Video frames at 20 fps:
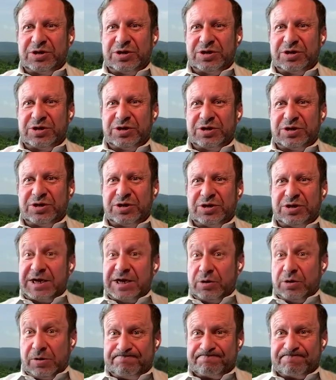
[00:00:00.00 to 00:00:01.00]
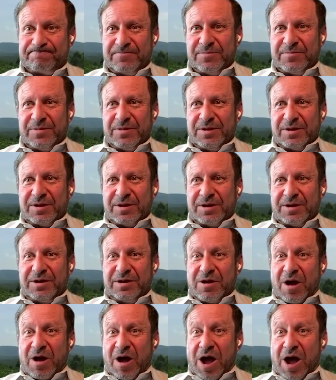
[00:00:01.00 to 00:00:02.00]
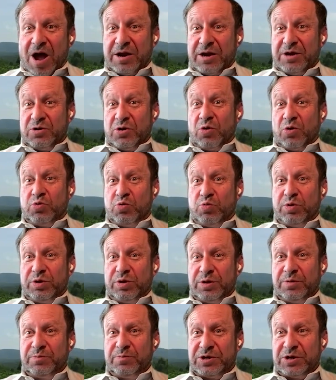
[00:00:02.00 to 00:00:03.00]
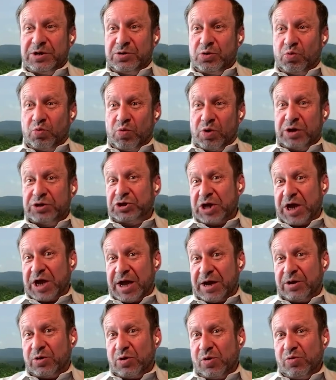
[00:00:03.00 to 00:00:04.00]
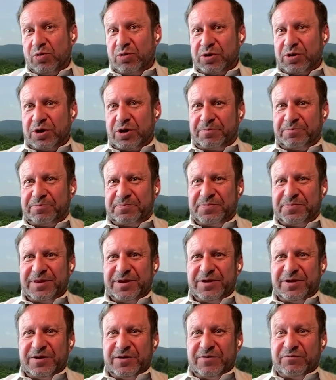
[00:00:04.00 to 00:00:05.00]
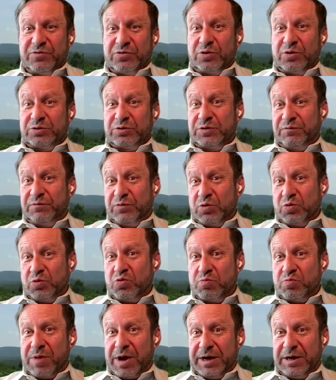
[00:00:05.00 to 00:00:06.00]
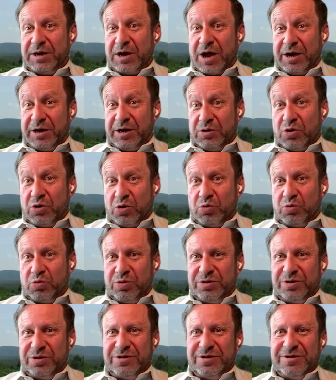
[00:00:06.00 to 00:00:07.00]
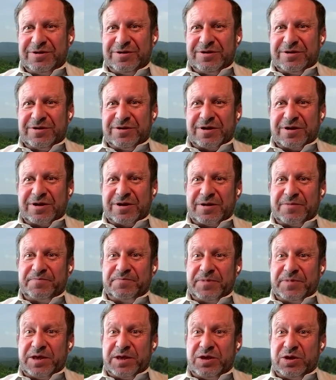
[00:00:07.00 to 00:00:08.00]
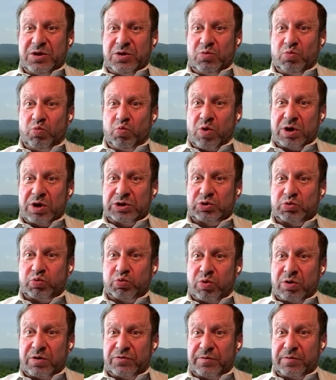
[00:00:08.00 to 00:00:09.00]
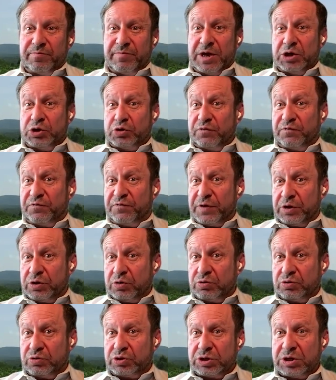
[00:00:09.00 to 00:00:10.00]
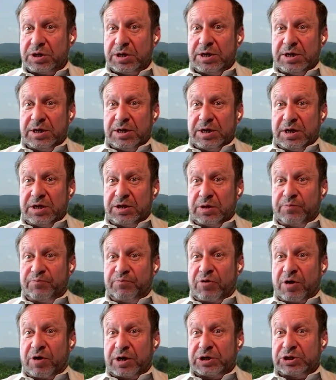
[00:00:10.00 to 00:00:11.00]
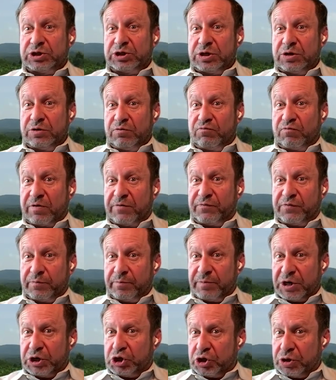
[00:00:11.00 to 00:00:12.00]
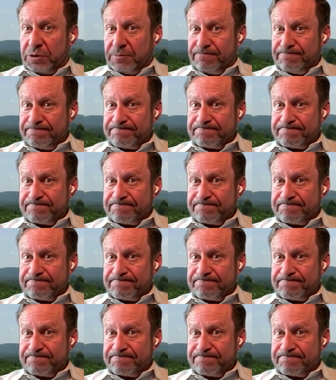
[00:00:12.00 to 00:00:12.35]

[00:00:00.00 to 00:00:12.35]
I was likened to William Tyndall. And I didn't know who William Tyndall was. I had to go look it up. For those of you who might not know, he was one of the major figures in the Protestant Reformation.